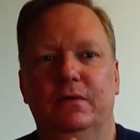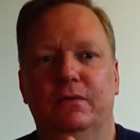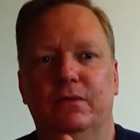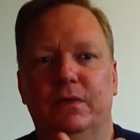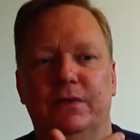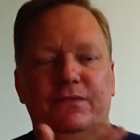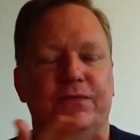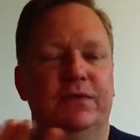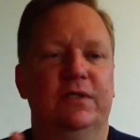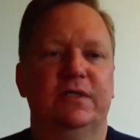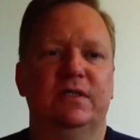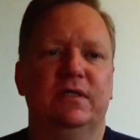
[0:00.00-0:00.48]

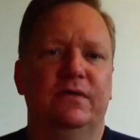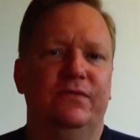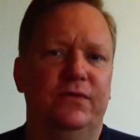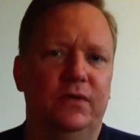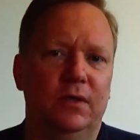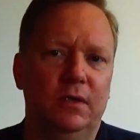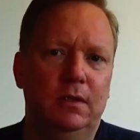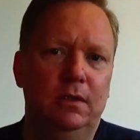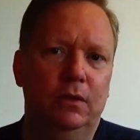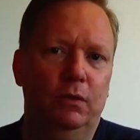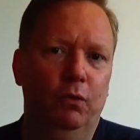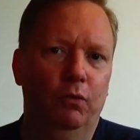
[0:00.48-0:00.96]
First of
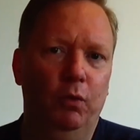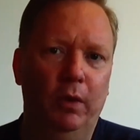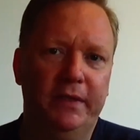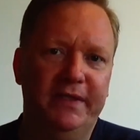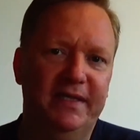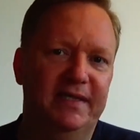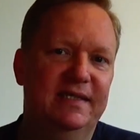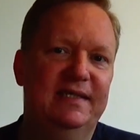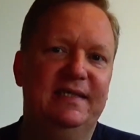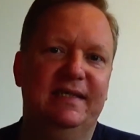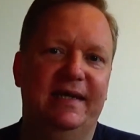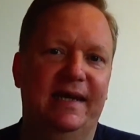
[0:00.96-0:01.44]
all, what
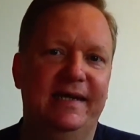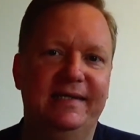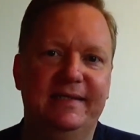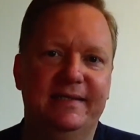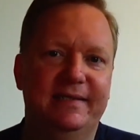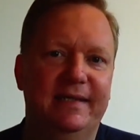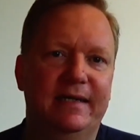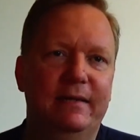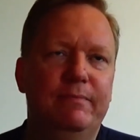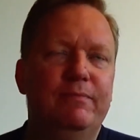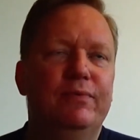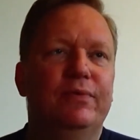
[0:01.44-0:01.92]
is
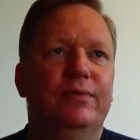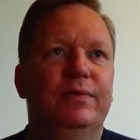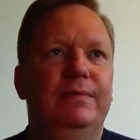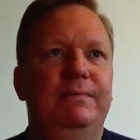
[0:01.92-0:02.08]
LDAP?